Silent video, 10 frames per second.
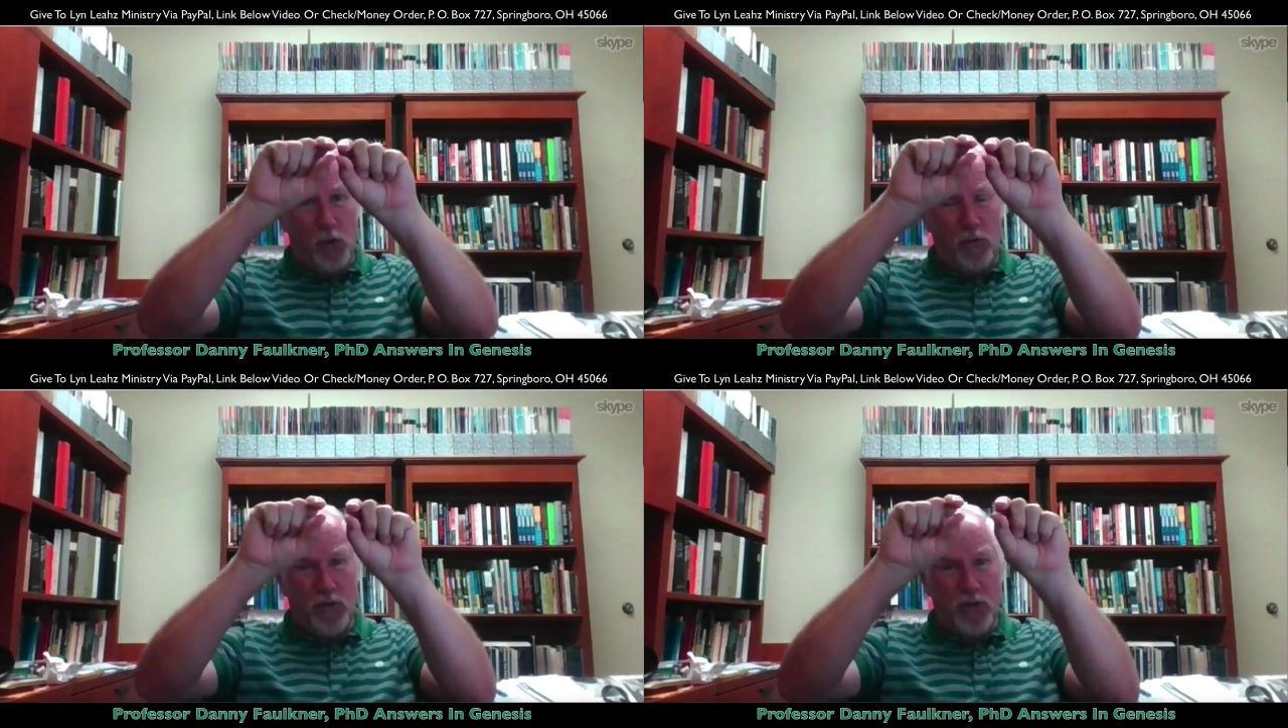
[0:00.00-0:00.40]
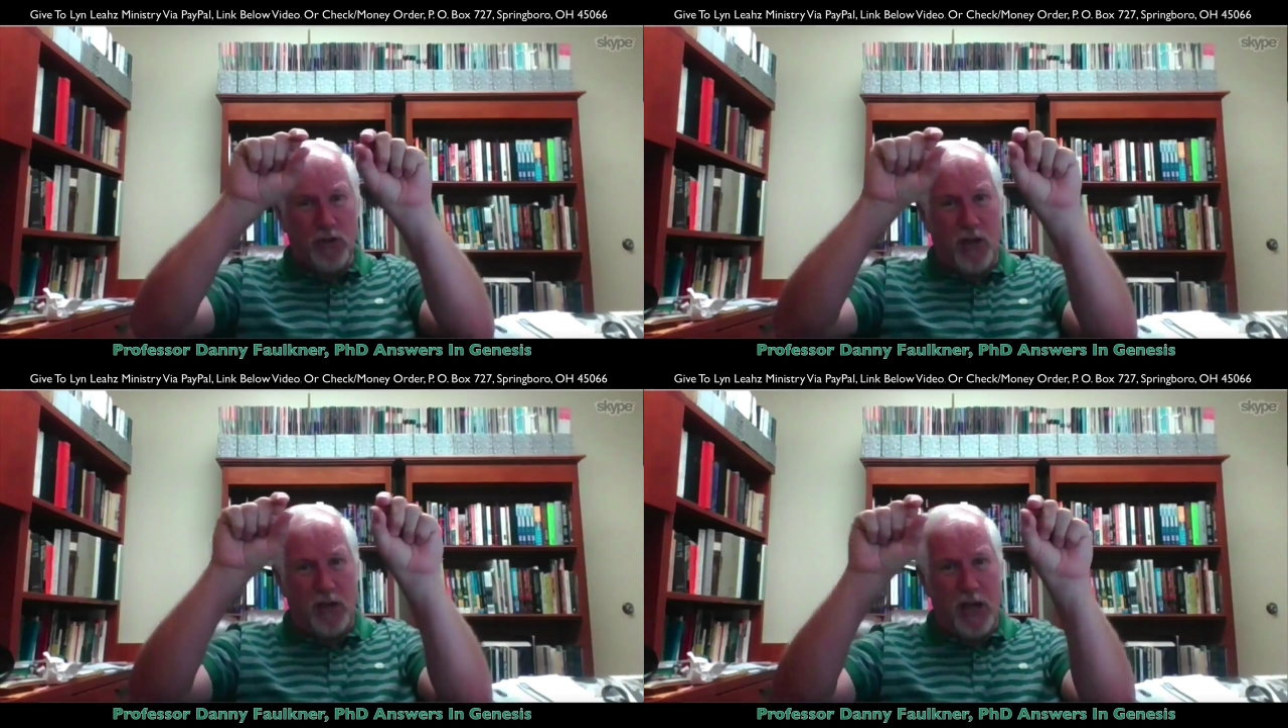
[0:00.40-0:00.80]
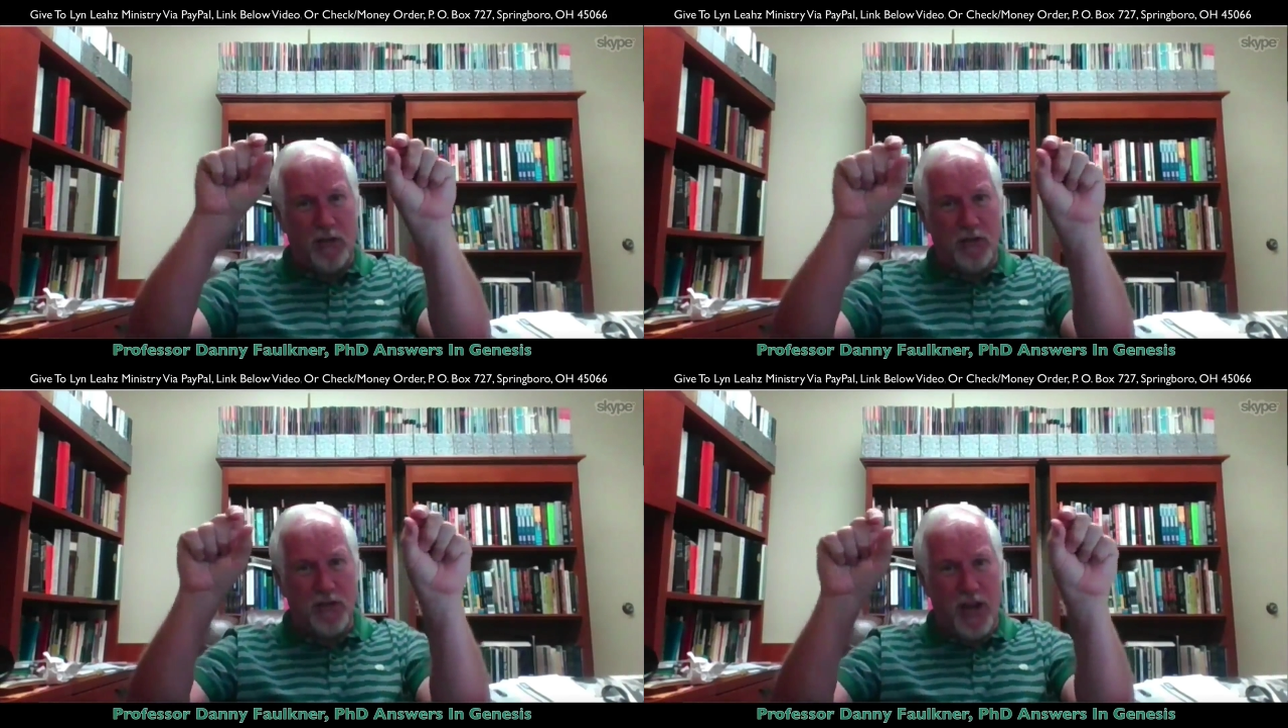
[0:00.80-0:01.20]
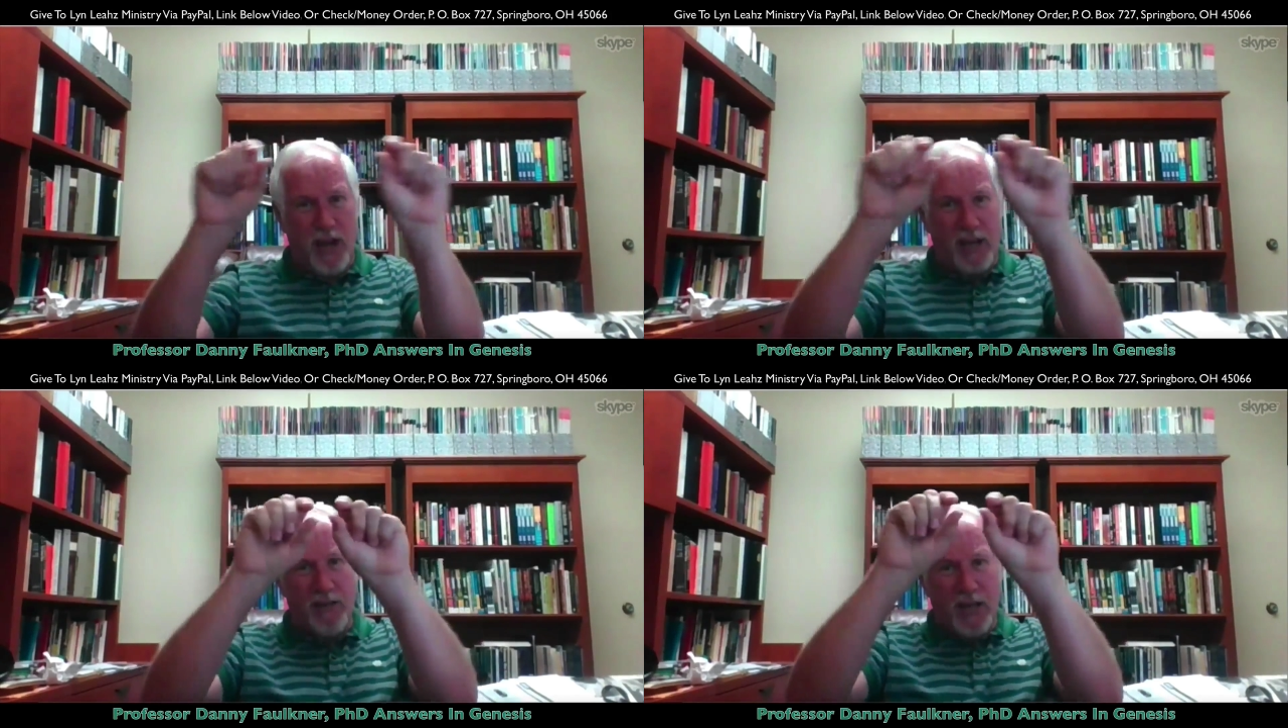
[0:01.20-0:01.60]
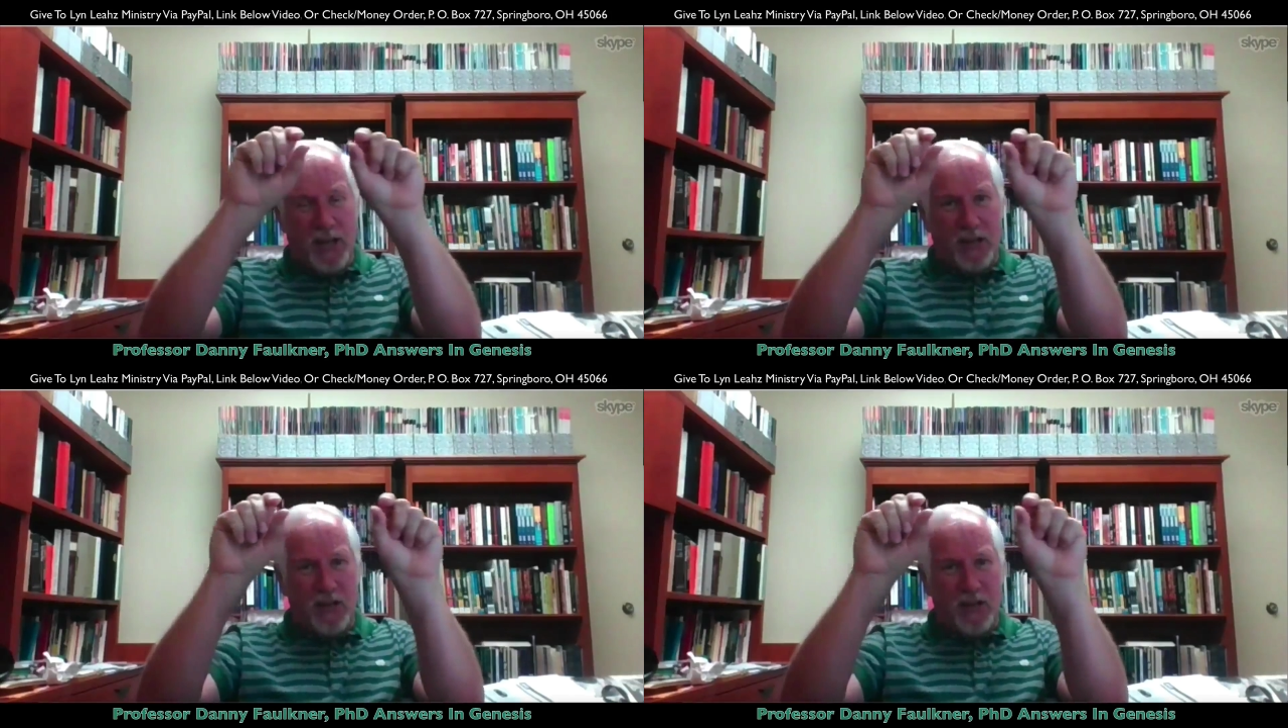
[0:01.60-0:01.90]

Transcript: loons on either side.